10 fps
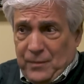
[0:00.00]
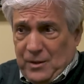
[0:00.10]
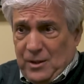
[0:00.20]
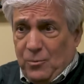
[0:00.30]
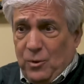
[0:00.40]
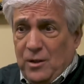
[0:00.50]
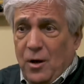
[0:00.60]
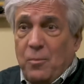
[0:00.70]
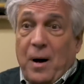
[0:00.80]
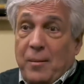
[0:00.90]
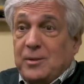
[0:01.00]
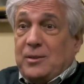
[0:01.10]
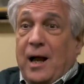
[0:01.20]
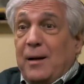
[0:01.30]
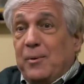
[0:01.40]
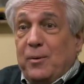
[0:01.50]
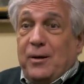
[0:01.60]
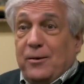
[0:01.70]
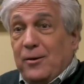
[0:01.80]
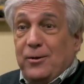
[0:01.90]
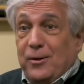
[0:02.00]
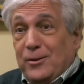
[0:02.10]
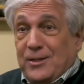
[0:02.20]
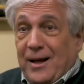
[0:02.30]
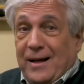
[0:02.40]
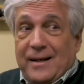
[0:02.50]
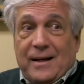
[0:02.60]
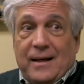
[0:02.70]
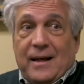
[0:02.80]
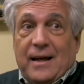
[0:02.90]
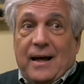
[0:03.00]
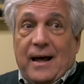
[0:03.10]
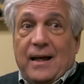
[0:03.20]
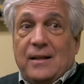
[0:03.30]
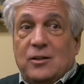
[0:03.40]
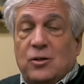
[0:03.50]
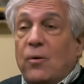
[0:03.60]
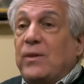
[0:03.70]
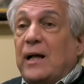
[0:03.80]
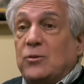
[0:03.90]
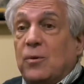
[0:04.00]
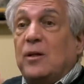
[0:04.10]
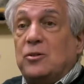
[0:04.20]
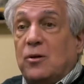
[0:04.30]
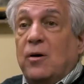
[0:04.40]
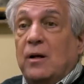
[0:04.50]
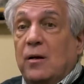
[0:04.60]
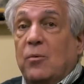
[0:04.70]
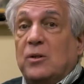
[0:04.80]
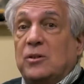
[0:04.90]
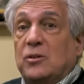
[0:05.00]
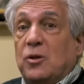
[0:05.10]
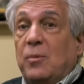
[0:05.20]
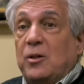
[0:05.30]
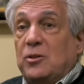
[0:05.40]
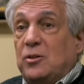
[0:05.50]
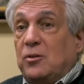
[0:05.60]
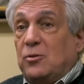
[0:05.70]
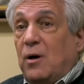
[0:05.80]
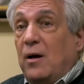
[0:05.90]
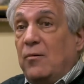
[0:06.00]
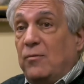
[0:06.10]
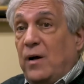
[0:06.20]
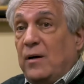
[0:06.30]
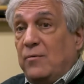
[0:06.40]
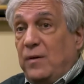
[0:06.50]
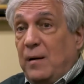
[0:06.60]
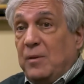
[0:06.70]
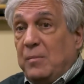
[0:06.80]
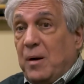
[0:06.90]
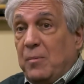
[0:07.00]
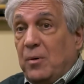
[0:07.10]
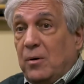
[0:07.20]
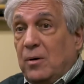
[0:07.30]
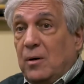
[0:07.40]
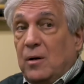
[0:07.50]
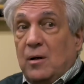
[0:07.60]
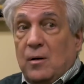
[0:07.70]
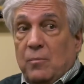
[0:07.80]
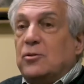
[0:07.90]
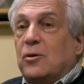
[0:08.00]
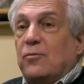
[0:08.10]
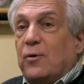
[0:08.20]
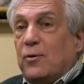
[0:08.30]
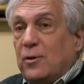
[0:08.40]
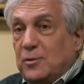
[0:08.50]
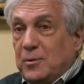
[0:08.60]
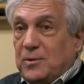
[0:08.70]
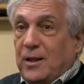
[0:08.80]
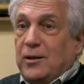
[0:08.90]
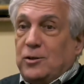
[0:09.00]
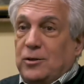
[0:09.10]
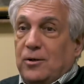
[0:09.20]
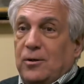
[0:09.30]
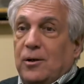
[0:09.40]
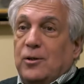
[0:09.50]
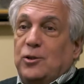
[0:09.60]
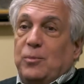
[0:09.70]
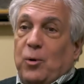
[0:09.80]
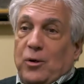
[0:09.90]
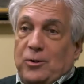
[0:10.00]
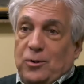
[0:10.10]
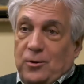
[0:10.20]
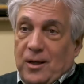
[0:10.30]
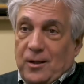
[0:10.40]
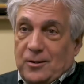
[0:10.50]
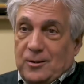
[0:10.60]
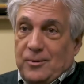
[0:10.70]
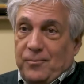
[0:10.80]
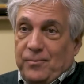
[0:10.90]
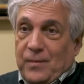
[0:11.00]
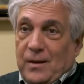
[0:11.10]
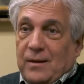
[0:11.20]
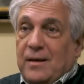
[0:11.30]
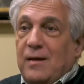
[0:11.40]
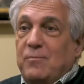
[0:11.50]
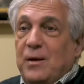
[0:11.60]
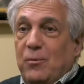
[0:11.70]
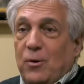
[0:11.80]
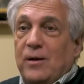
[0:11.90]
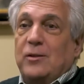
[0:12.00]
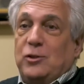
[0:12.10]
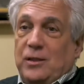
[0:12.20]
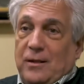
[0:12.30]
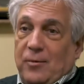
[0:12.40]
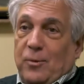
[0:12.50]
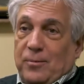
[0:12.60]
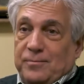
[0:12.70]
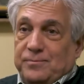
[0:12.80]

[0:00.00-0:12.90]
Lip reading: I said, we know Mama's side, but we don't know your side. And so that's when I started. It wasn't so much to try to find a family member. So for Christmas last year, she bought 2 kits, gave me one, and she did one.